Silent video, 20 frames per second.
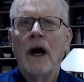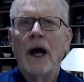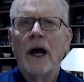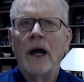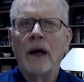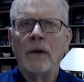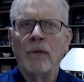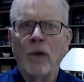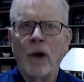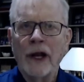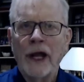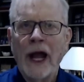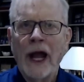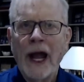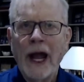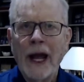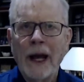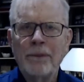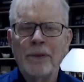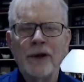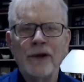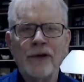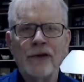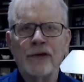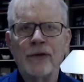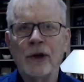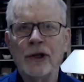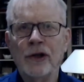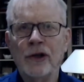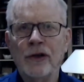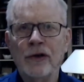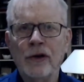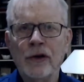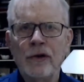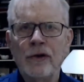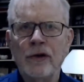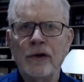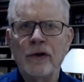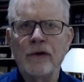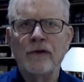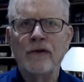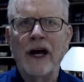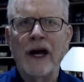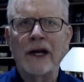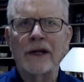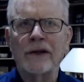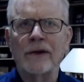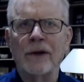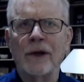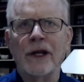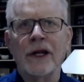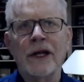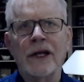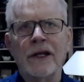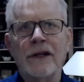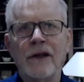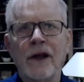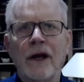And what happens when you do two-factor, it